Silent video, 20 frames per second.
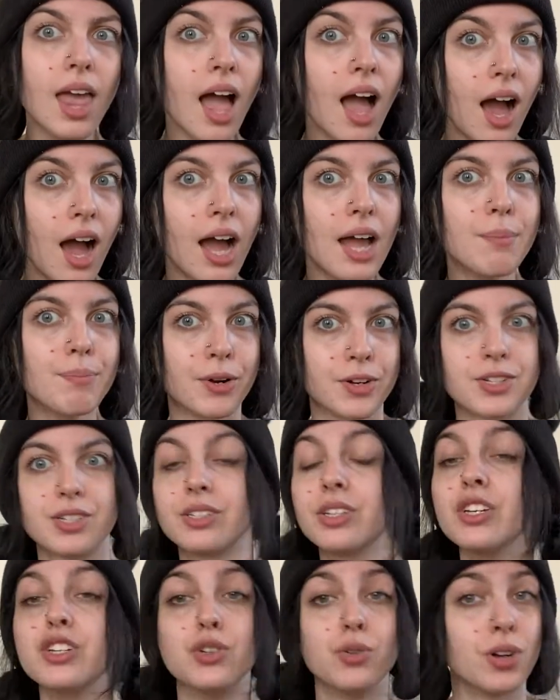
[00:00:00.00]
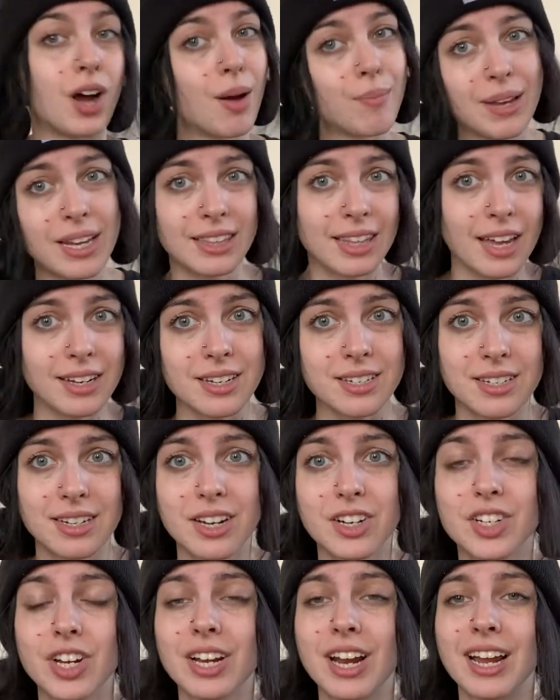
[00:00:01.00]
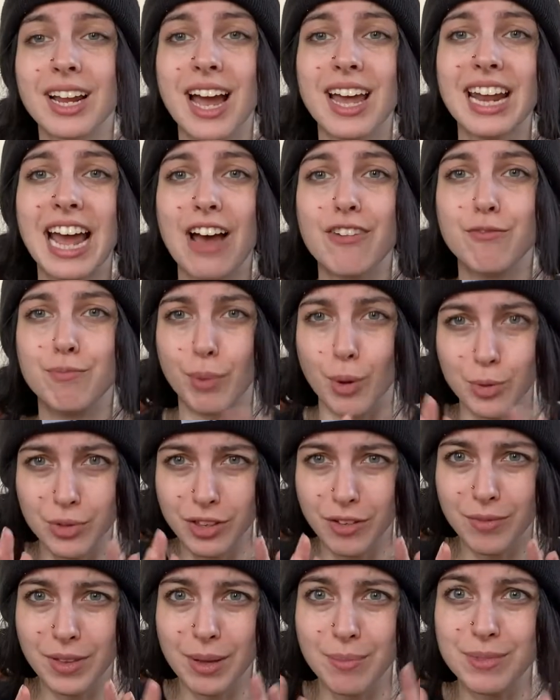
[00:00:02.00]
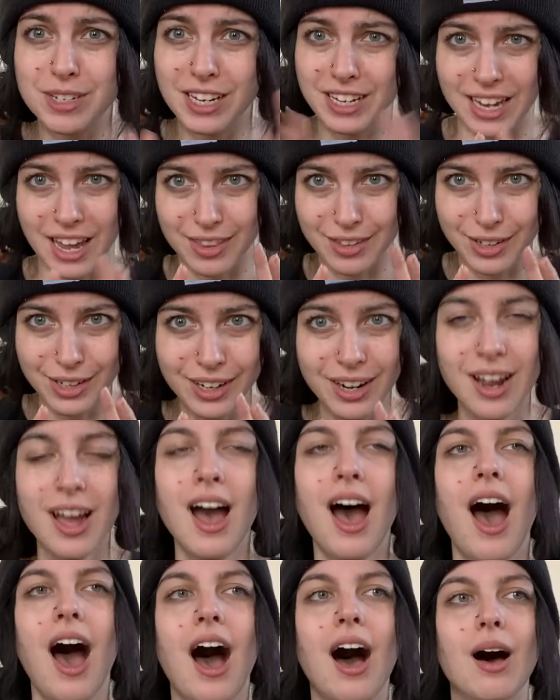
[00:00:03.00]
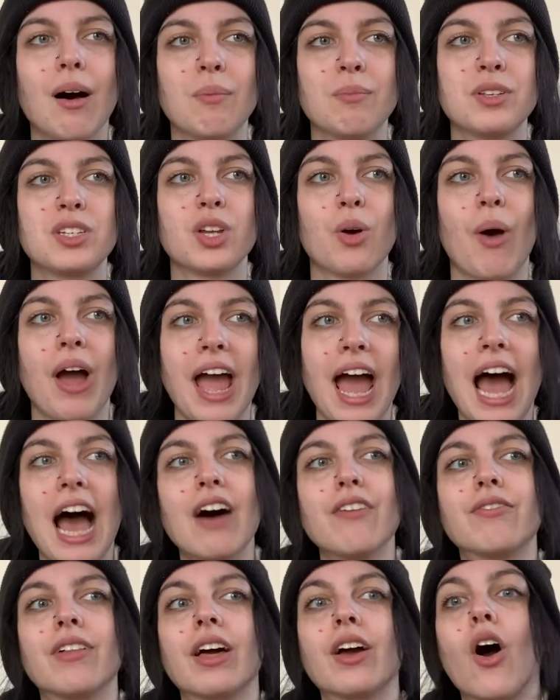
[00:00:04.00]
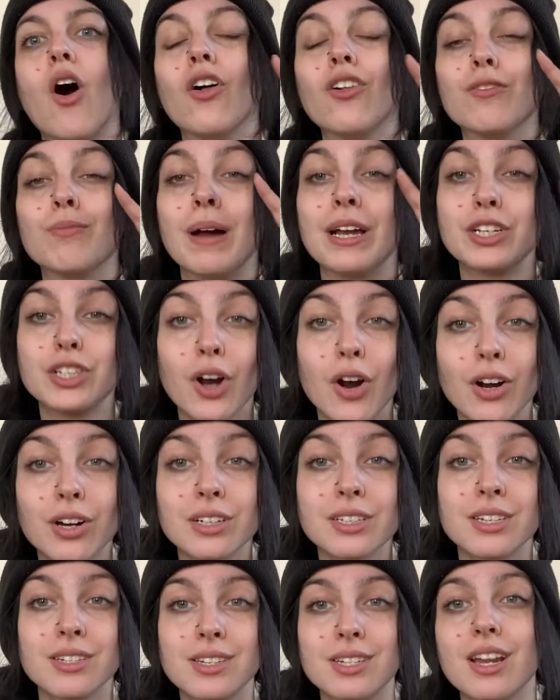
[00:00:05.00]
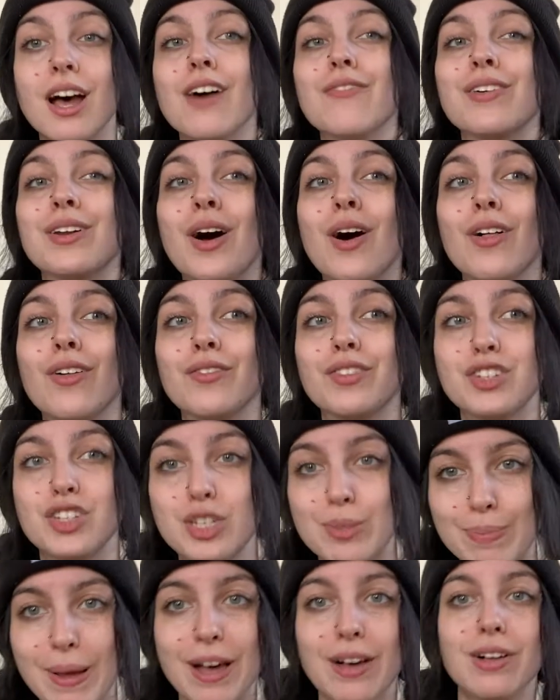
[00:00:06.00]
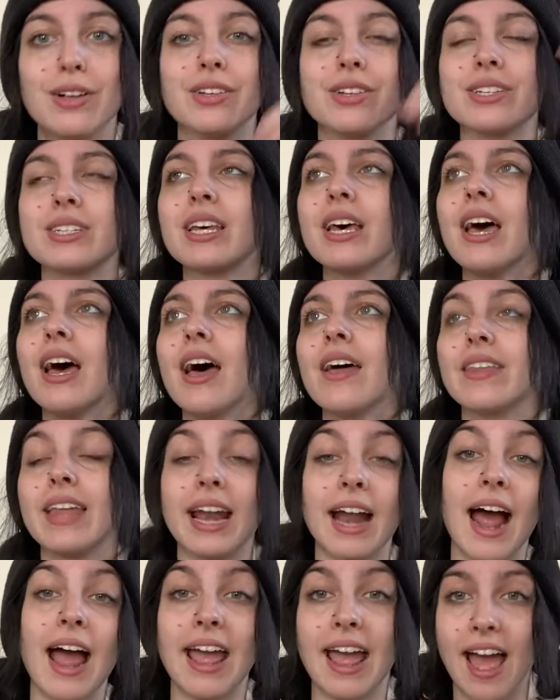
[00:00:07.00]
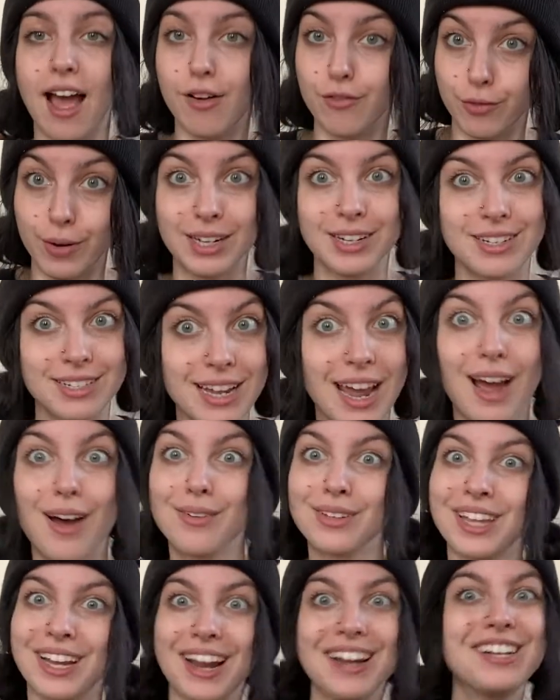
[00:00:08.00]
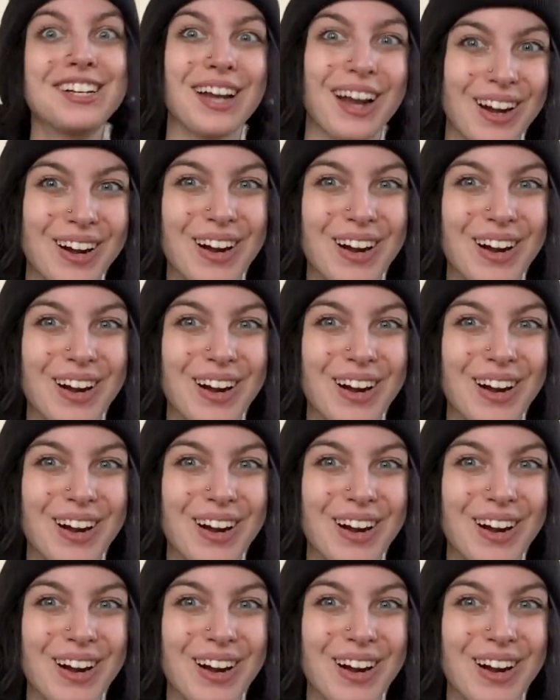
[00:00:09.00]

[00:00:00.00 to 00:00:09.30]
I personally do not make that distinction. I kind of have both of them together. Um, so I have like all of my charts and stuff and all of the spells that I have written down that I share,